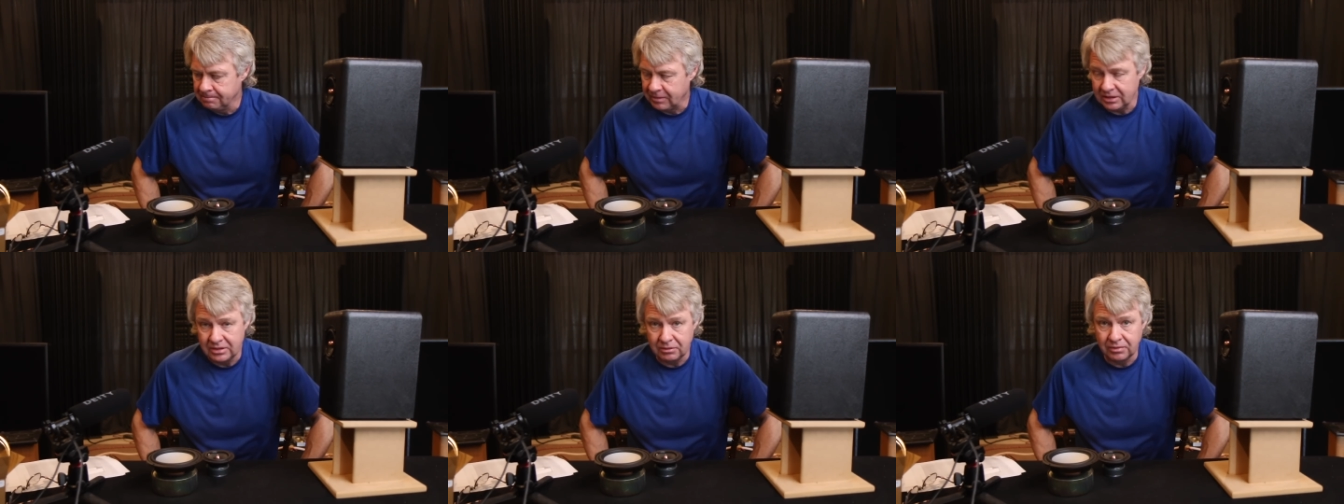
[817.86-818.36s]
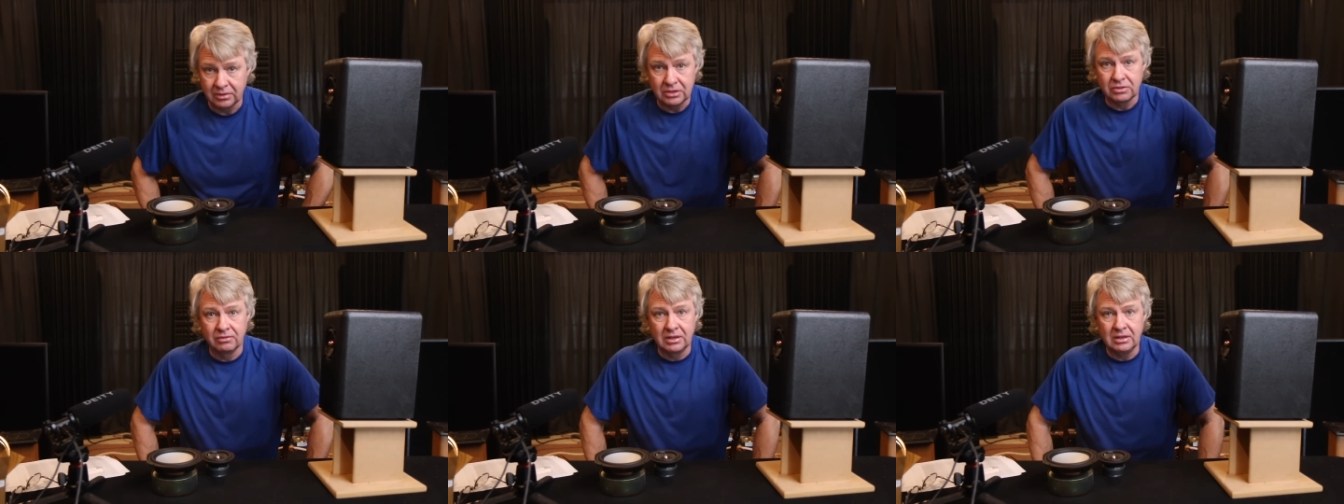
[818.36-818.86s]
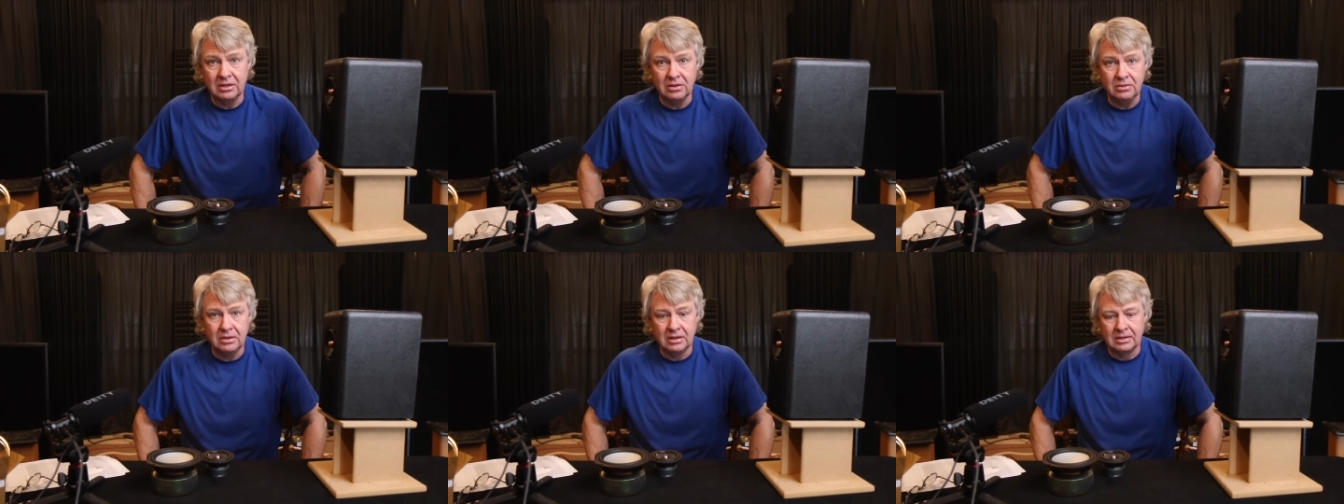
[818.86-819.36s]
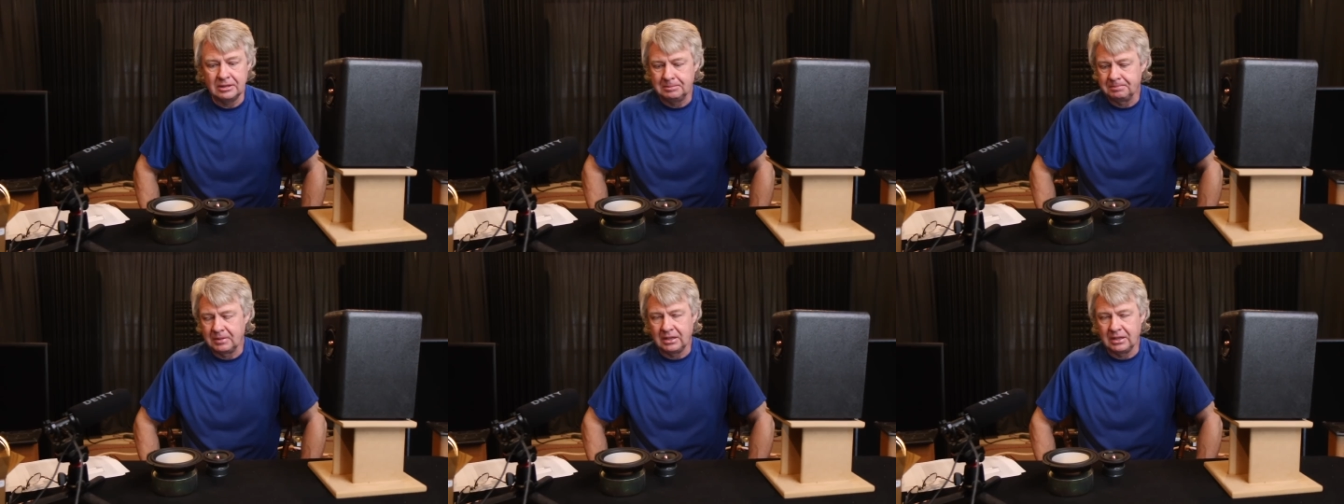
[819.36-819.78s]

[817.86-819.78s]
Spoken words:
That's it for this video.